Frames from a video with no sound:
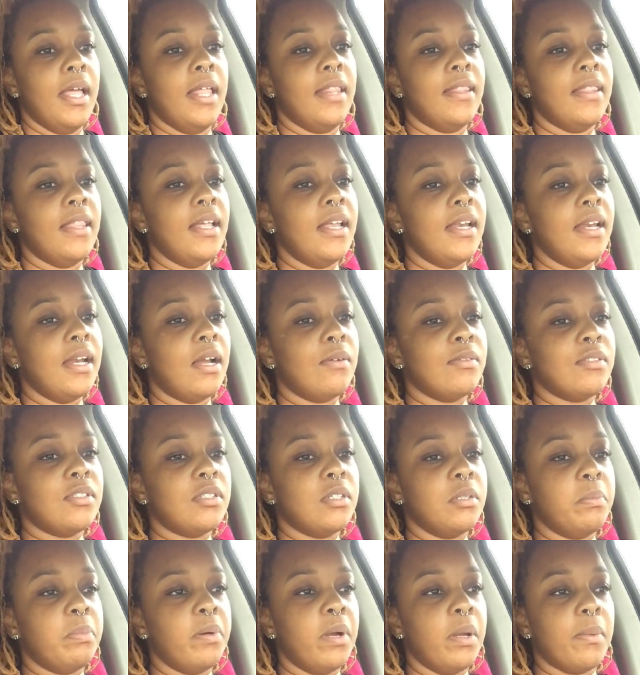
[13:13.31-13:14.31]
And then I was
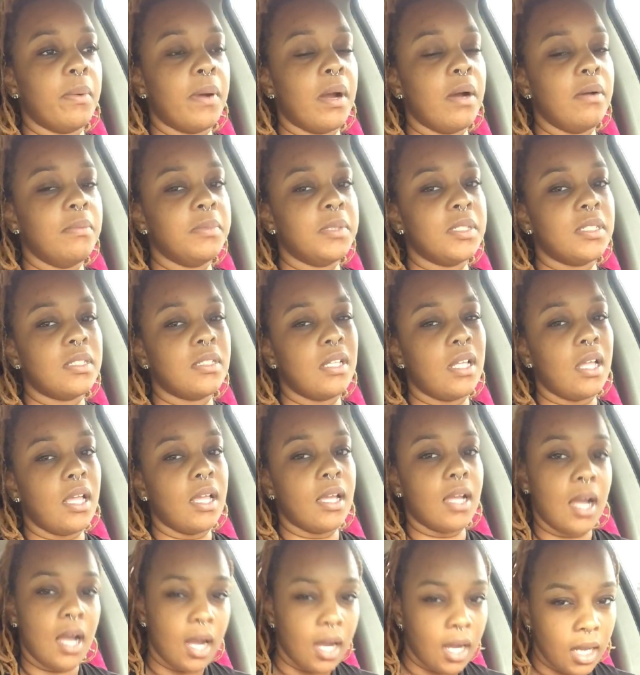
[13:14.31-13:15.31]
to the point where I'm just
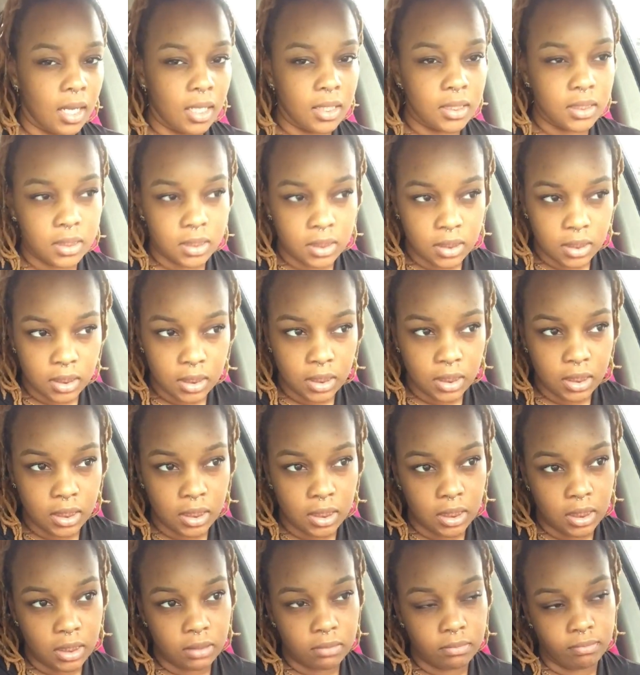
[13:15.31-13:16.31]
like,
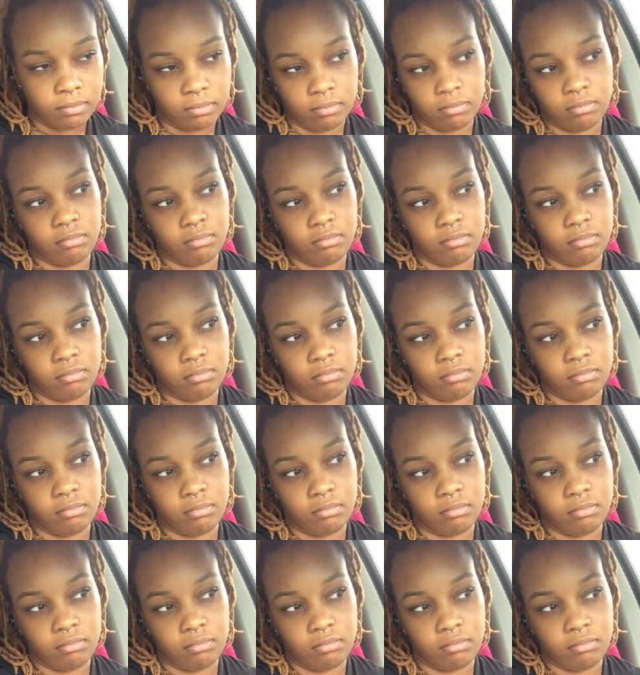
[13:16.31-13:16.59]
honestly,